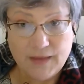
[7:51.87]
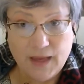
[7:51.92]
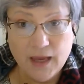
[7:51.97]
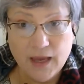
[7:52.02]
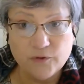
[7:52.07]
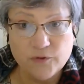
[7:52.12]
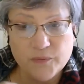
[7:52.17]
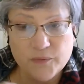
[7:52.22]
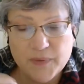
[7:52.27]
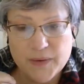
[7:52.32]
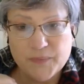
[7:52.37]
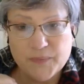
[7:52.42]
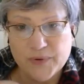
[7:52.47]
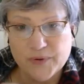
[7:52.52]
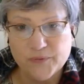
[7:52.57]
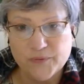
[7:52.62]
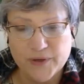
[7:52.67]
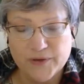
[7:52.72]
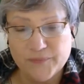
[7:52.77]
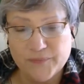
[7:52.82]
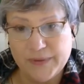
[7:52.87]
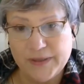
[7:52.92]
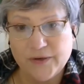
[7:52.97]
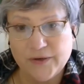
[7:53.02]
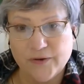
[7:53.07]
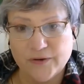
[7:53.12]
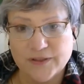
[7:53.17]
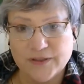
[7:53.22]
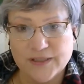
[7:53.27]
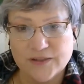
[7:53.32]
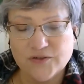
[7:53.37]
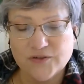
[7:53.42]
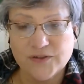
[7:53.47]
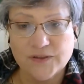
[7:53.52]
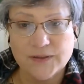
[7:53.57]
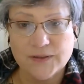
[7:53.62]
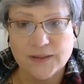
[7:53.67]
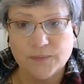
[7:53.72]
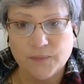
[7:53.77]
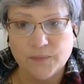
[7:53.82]
And remember, we've been
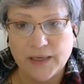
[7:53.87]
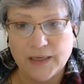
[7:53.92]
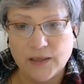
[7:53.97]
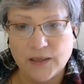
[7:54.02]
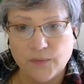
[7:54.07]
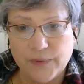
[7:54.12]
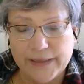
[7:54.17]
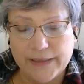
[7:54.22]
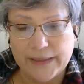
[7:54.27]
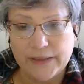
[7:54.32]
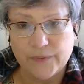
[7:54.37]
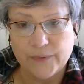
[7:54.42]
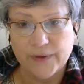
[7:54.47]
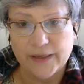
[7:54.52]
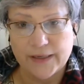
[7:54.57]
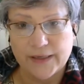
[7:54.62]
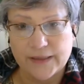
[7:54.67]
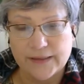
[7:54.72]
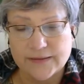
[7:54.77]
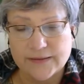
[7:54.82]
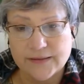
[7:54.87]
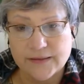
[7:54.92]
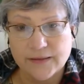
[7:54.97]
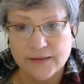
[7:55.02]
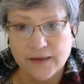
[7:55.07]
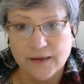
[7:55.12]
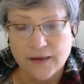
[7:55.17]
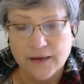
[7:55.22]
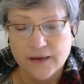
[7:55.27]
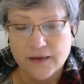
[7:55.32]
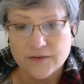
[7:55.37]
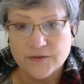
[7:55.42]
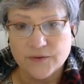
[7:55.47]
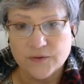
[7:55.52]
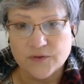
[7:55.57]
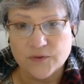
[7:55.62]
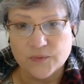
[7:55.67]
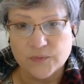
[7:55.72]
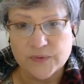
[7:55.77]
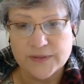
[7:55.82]
conditioned in many, many ways. So
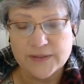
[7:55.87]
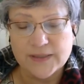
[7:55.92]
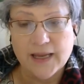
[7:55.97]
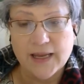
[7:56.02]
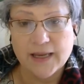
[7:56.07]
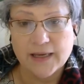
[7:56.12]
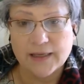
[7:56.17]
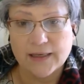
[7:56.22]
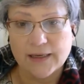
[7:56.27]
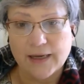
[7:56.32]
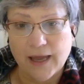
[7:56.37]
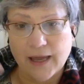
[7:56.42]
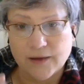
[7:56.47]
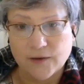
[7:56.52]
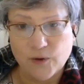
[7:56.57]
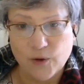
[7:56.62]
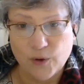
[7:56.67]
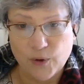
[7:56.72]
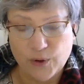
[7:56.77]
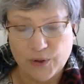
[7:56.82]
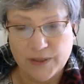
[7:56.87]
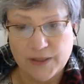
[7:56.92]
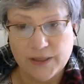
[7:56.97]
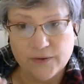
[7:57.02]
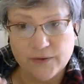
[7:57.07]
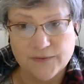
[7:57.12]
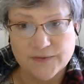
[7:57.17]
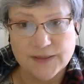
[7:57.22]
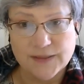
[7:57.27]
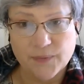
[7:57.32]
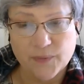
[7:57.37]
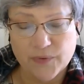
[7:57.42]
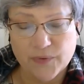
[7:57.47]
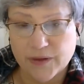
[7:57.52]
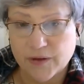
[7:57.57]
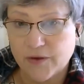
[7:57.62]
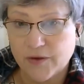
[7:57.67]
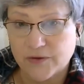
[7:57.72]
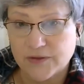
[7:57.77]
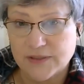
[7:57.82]
it's almost like an unlearning of some of the
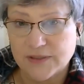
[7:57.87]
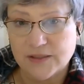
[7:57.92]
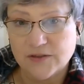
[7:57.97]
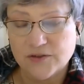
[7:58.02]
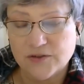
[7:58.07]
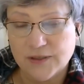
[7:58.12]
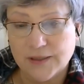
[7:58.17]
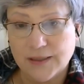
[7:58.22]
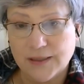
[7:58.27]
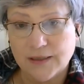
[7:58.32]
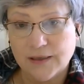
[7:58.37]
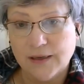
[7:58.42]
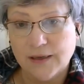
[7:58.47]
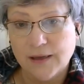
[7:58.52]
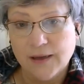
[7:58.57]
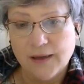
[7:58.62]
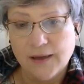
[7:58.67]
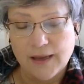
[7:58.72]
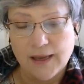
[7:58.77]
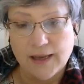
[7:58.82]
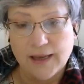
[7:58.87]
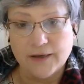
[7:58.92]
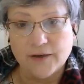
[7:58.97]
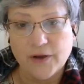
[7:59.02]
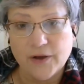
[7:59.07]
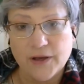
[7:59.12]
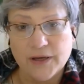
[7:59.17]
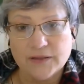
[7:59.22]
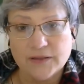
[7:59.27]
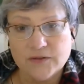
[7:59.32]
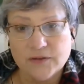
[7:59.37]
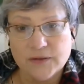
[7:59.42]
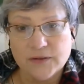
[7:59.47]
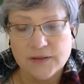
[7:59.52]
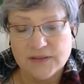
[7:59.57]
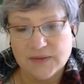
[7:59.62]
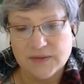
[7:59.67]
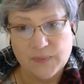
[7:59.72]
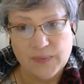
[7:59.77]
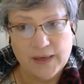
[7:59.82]
conditioning and going to the
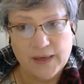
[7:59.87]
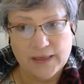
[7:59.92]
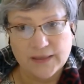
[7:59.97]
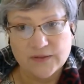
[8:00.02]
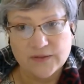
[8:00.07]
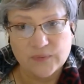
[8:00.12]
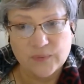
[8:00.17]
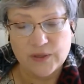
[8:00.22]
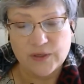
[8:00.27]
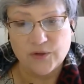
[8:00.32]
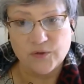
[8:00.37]
space where